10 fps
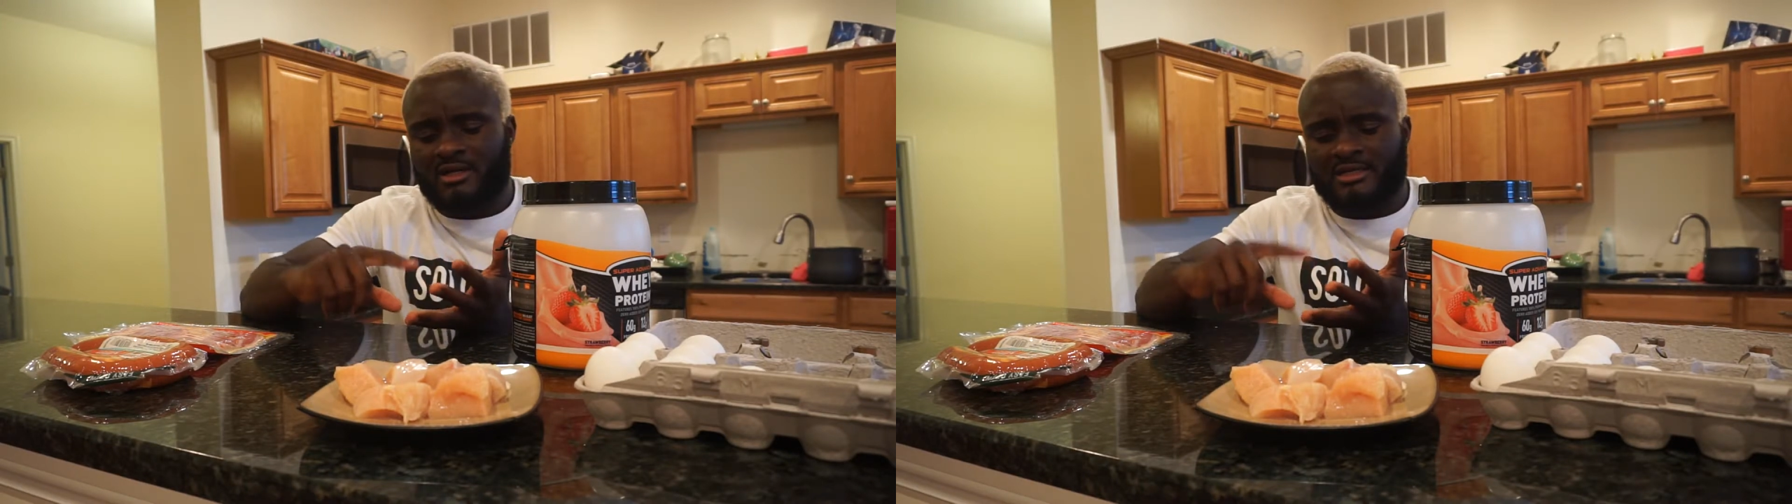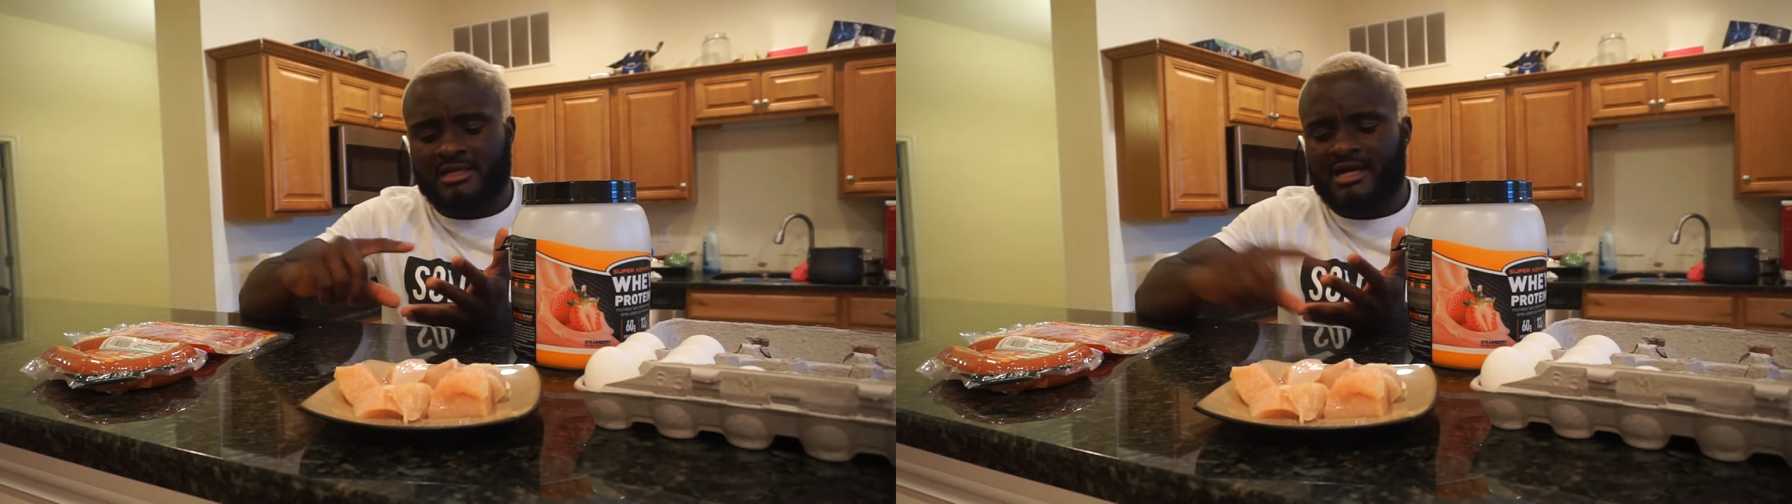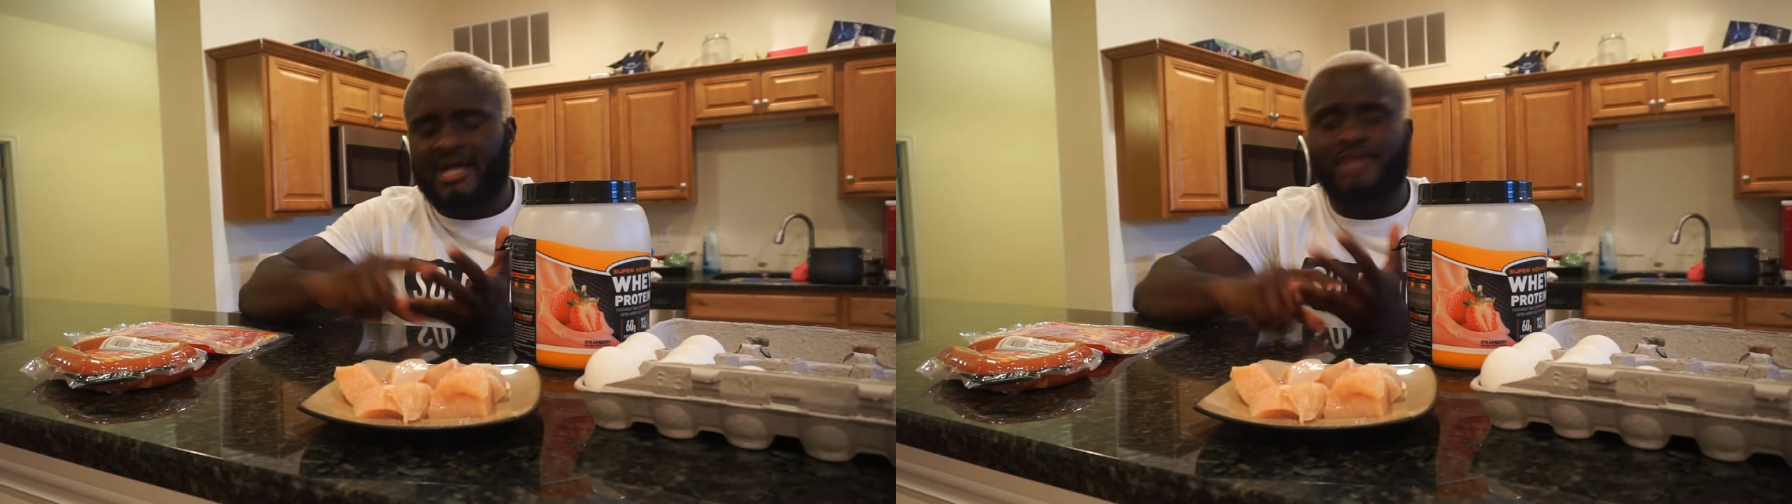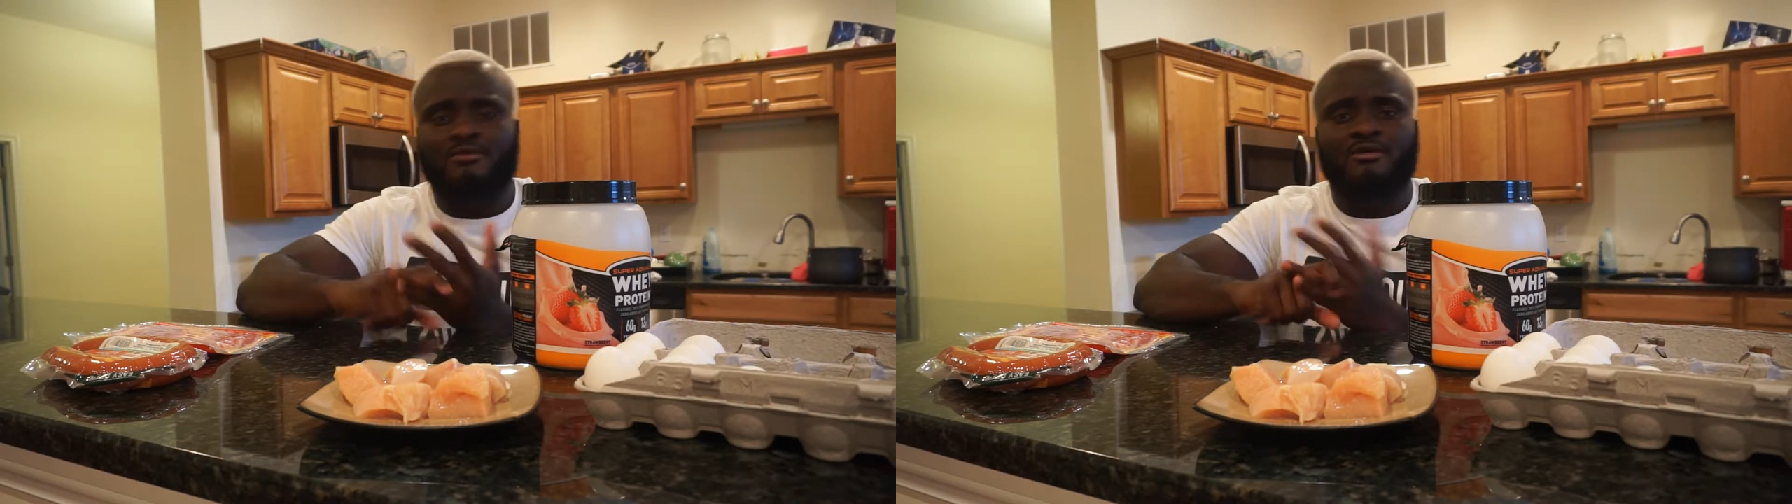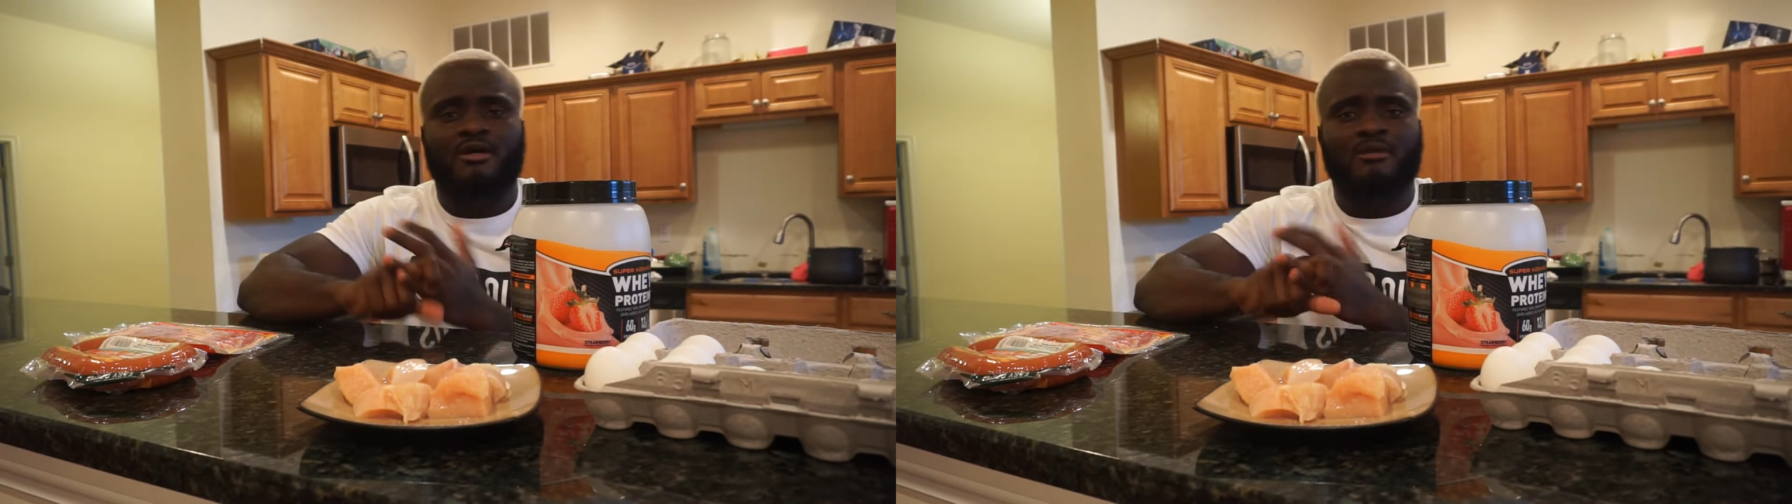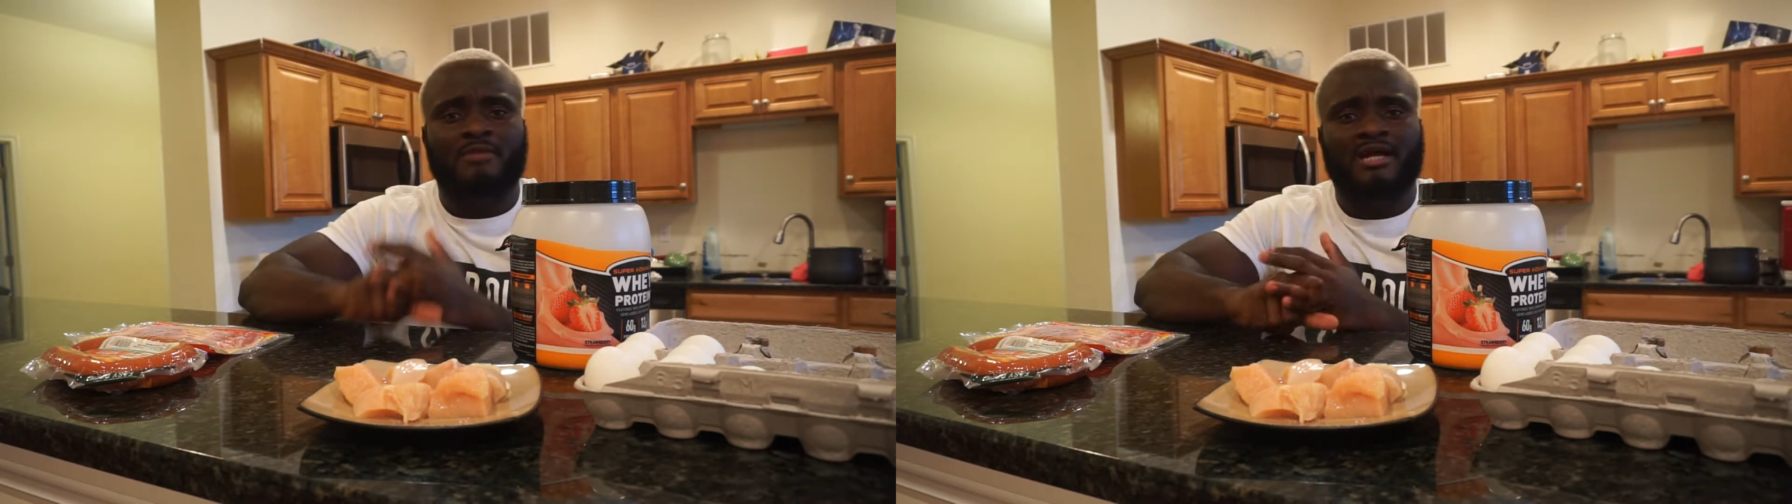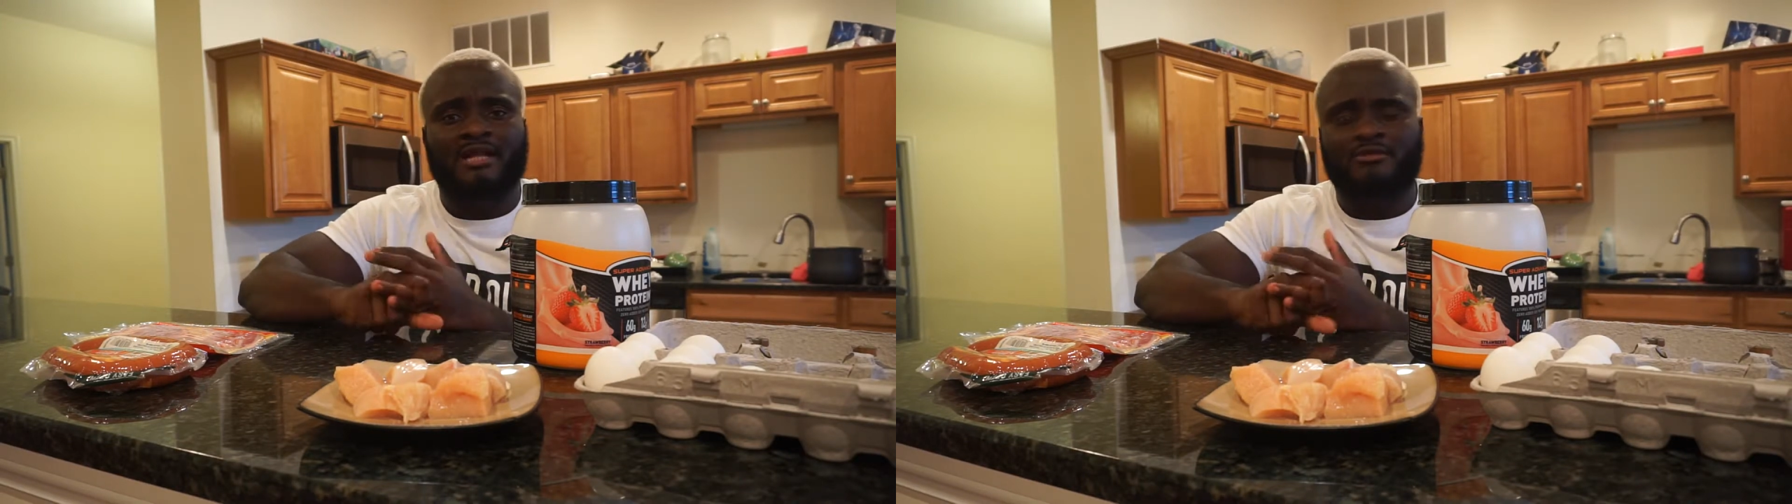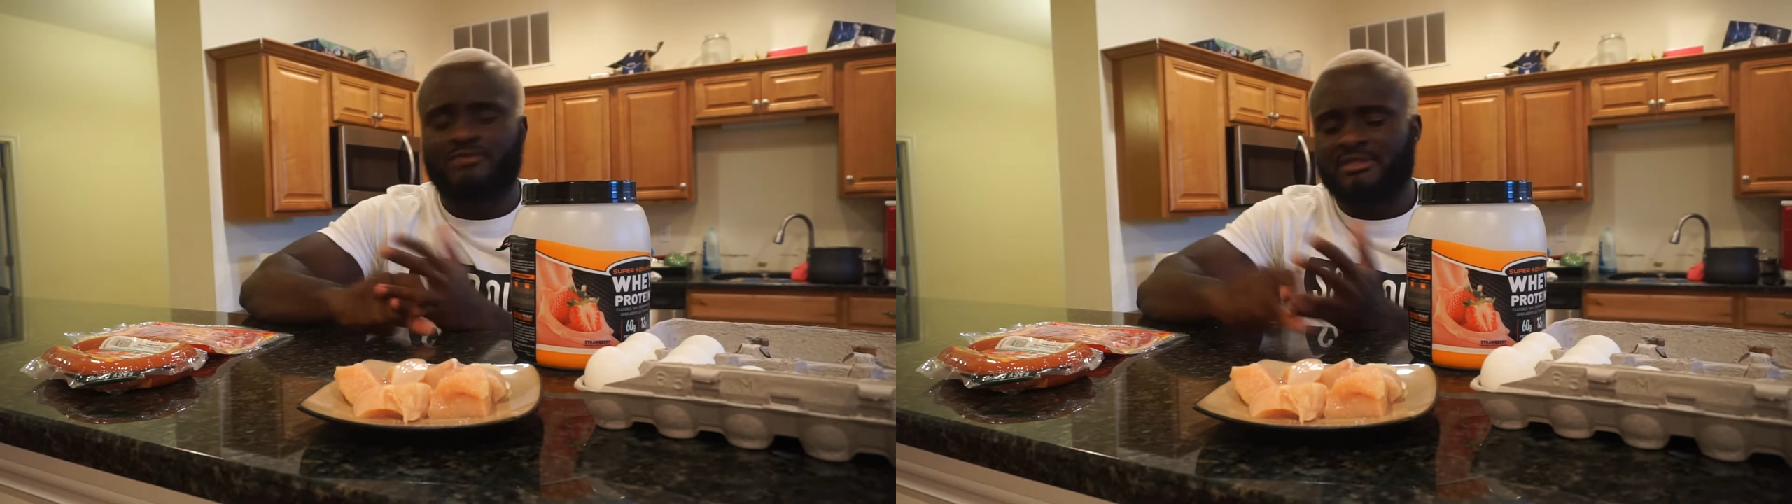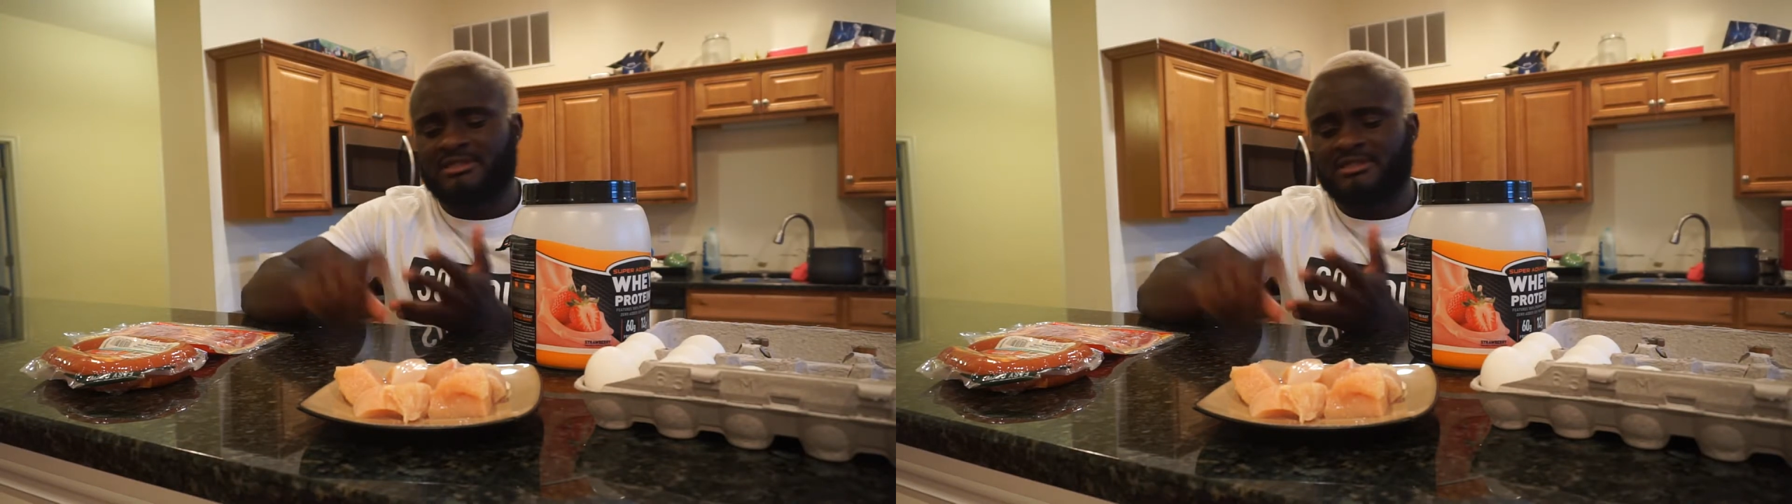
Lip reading: they are high on calories,